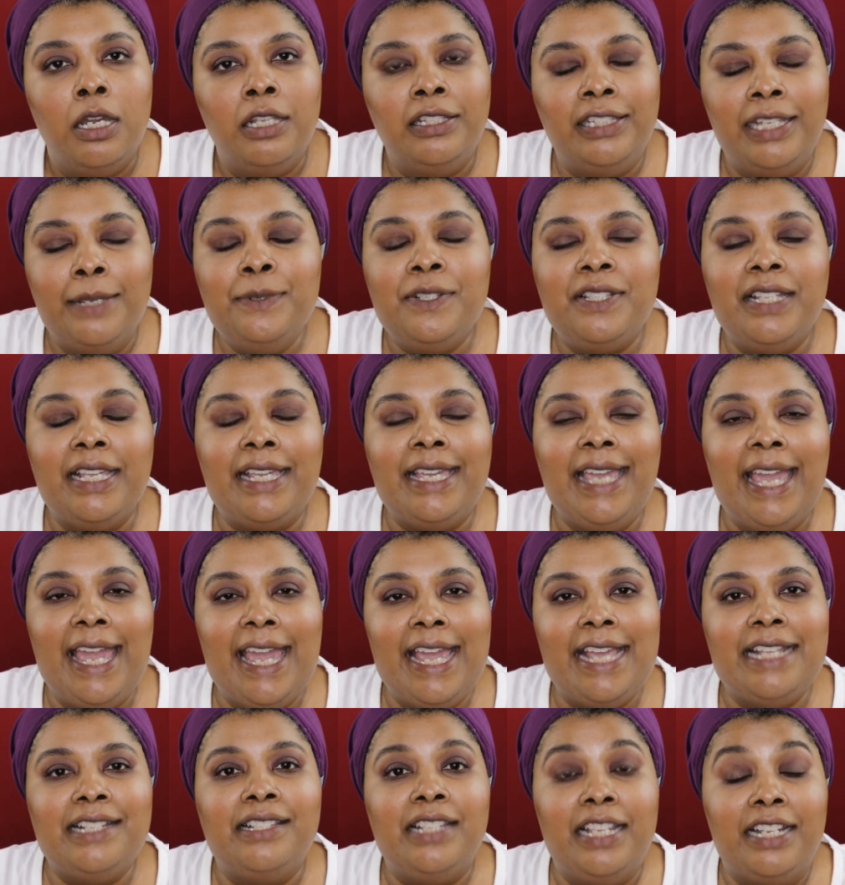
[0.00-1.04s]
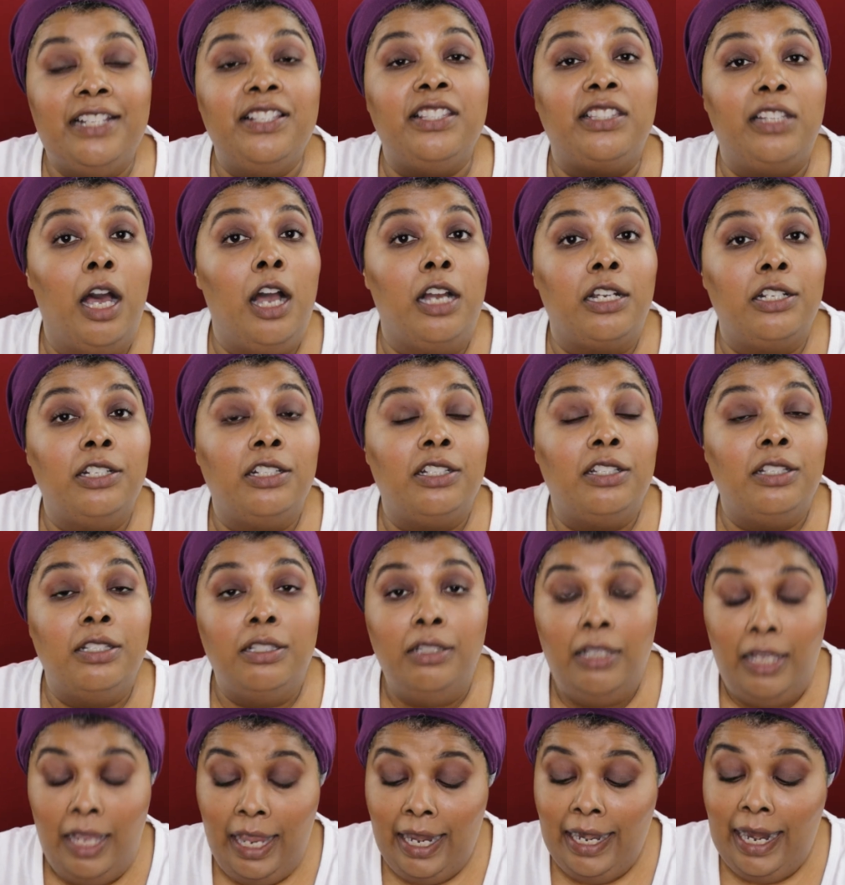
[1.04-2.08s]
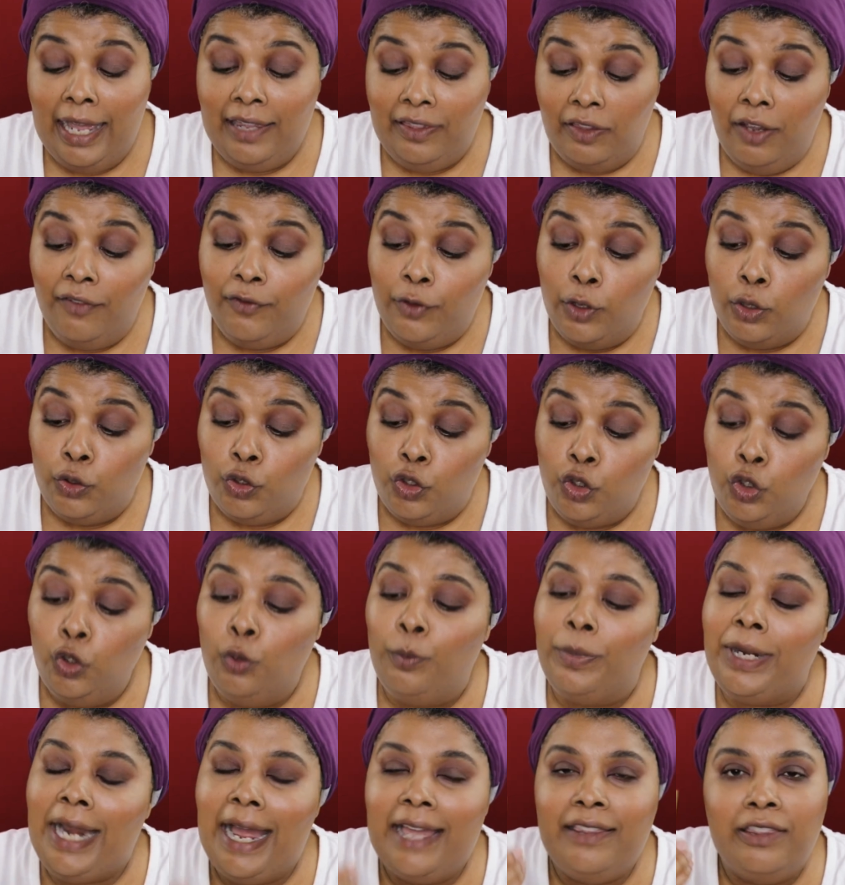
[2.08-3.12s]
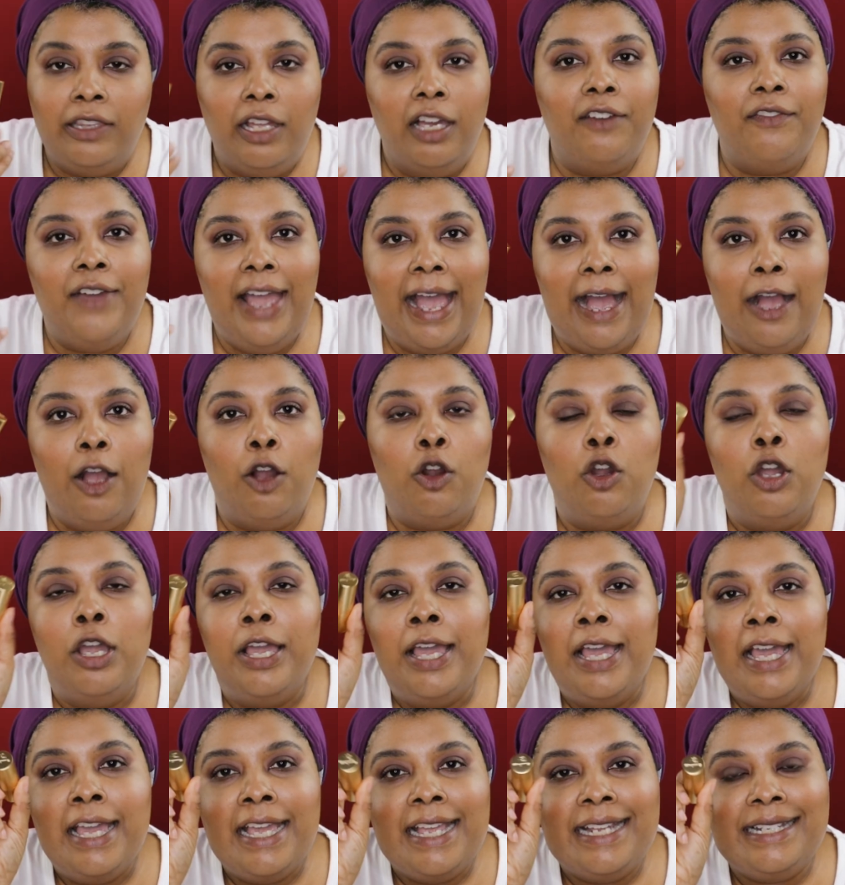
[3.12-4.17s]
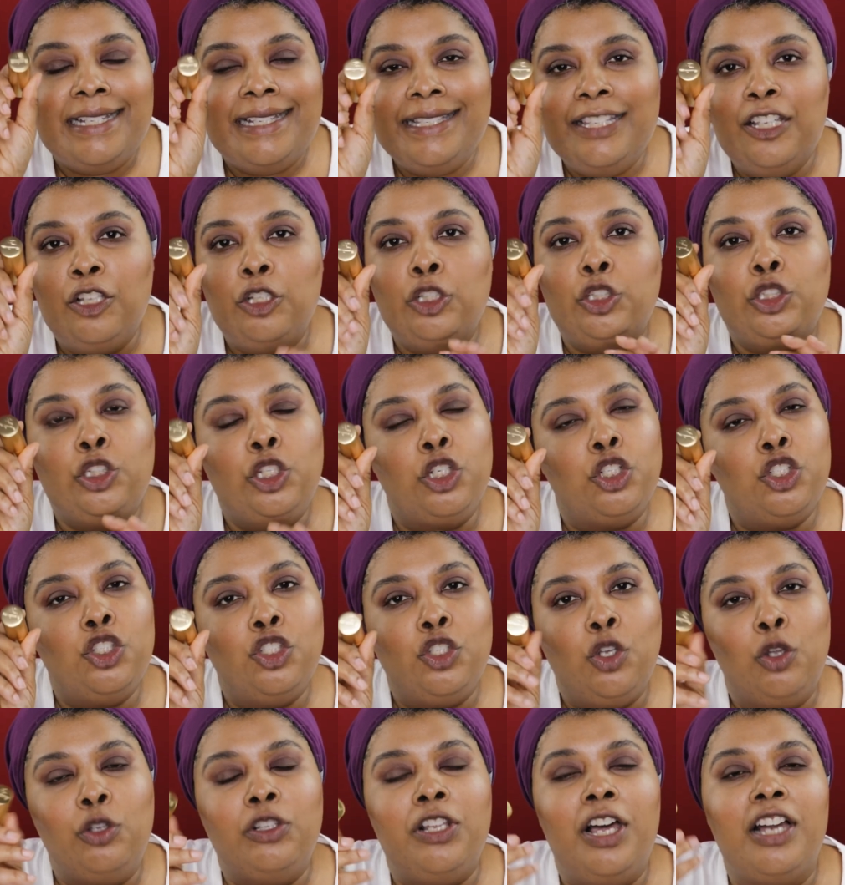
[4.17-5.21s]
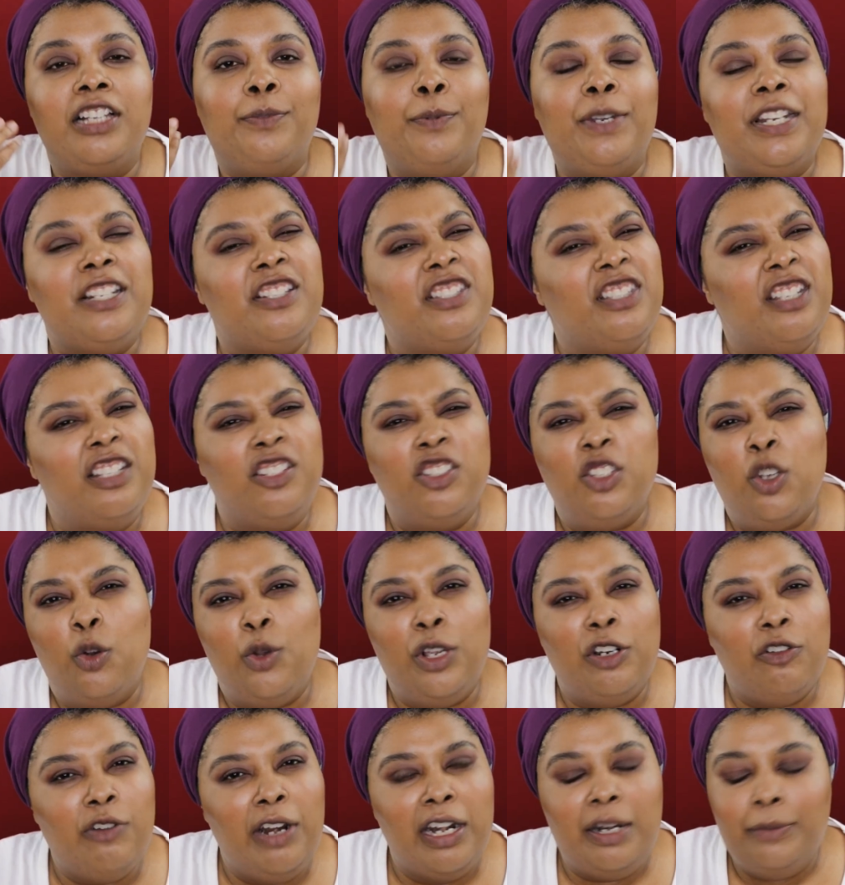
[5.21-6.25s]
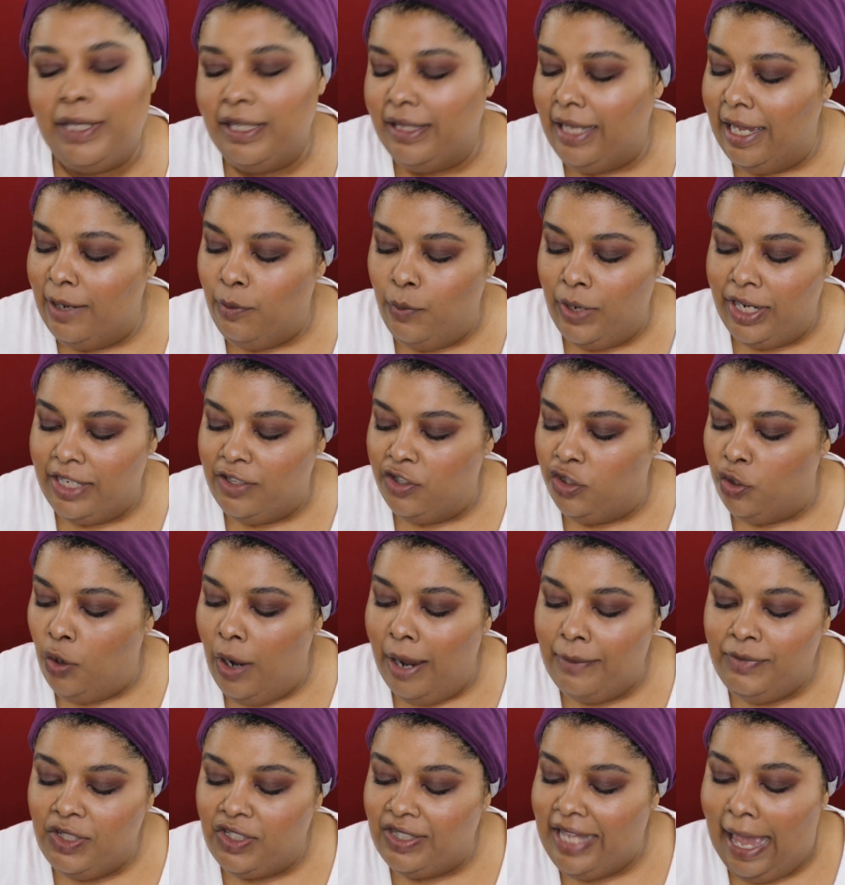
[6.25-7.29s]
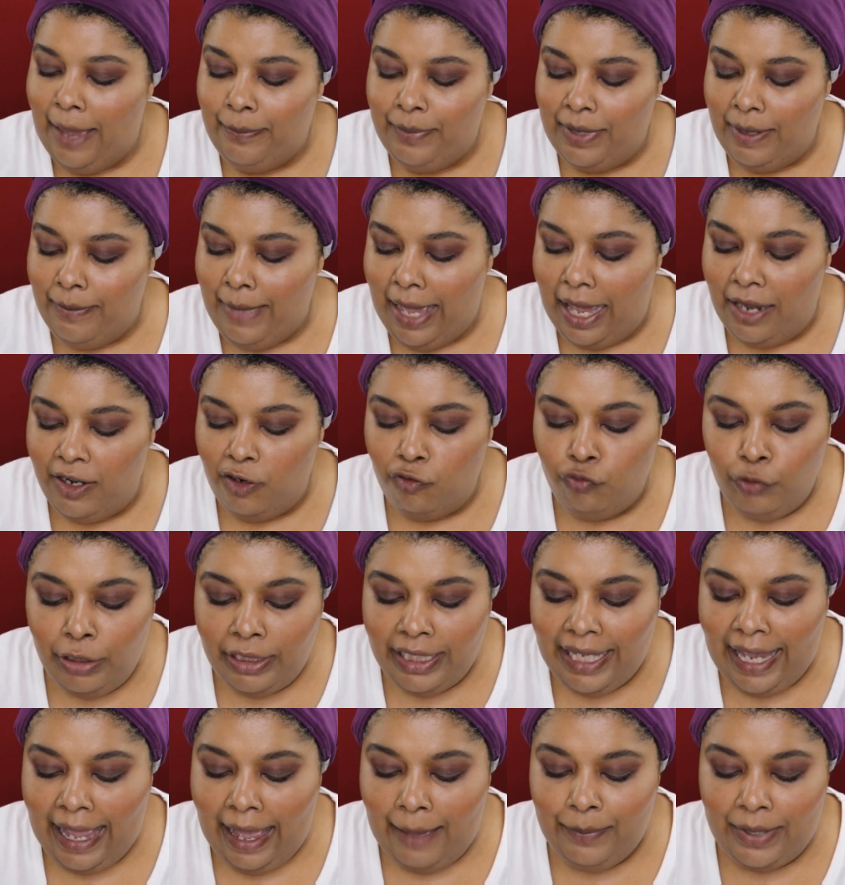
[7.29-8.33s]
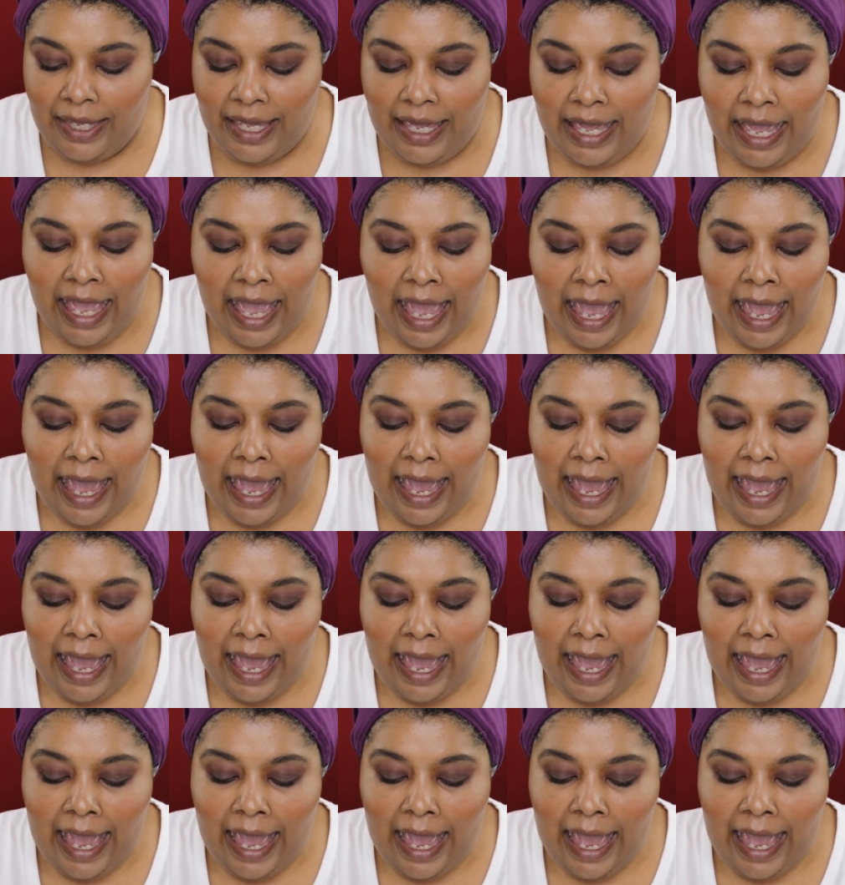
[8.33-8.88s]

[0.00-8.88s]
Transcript: lipstick case, it's luxe. And I love those too, but I love how it still looks so luxe, but it's so incredibly lightweight. So I'm just happy about it, really happy.